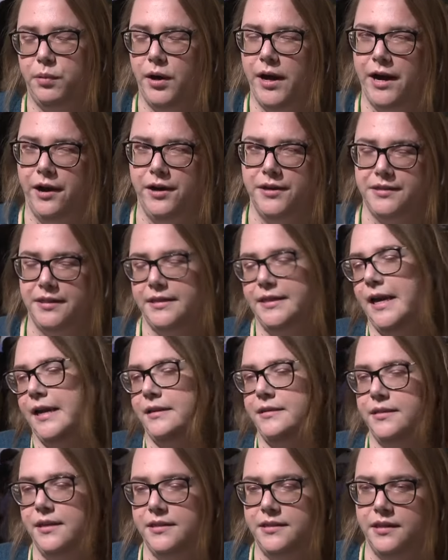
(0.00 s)
areas of
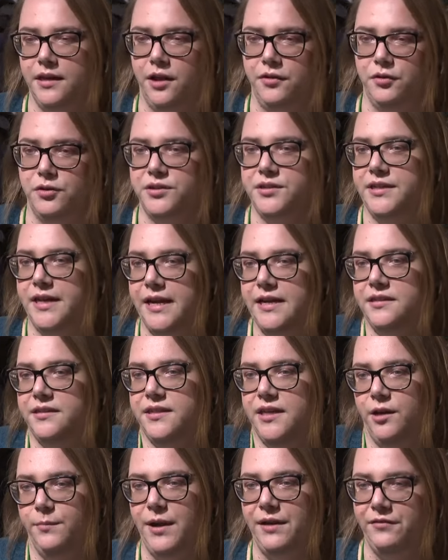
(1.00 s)
Texas and other
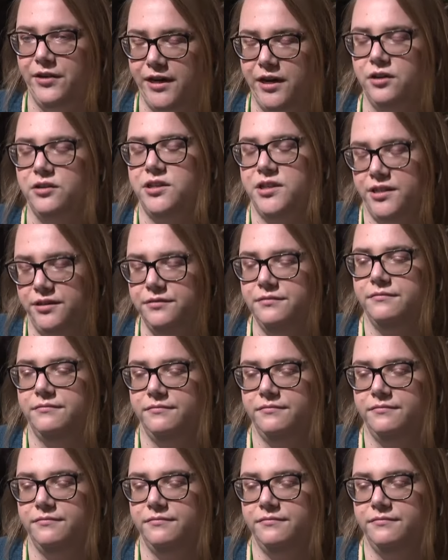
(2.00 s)
states, see them every year too.